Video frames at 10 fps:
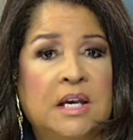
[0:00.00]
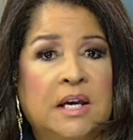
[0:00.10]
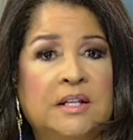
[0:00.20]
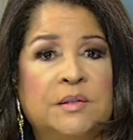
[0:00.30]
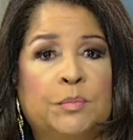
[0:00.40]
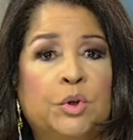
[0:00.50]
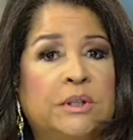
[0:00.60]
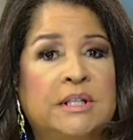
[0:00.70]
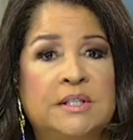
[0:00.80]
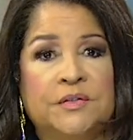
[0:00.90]
has put
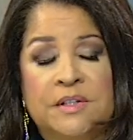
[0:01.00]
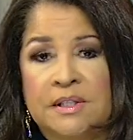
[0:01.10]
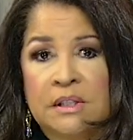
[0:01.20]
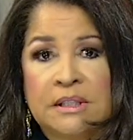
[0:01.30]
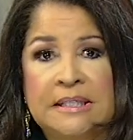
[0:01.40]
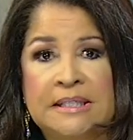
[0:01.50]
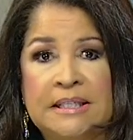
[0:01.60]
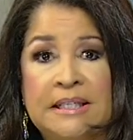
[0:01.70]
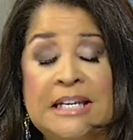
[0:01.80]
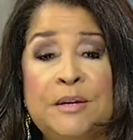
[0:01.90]
its facilities
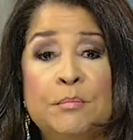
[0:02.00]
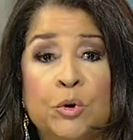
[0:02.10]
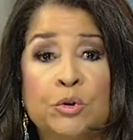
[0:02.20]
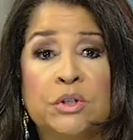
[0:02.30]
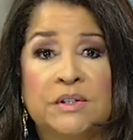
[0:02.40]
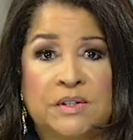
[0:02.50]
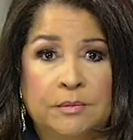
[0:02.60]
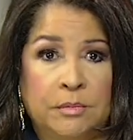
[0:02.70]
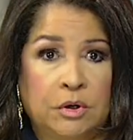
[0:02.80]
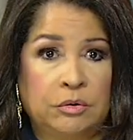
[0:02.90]
in emergency
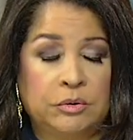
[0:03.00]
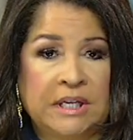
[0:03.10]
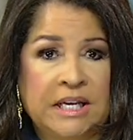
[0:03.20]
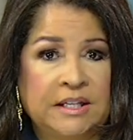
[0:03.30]
mode.